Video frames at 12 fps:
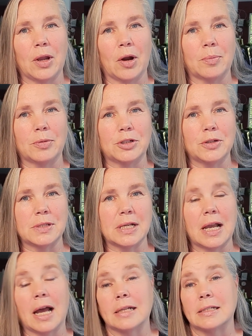are producing
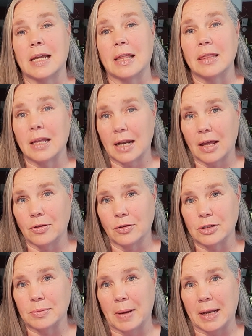content that
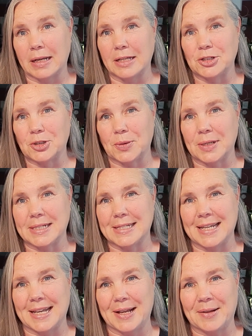others might enjoy
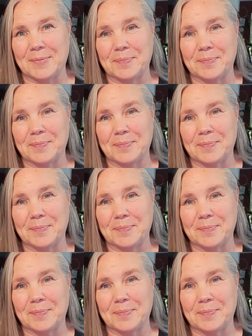seeing.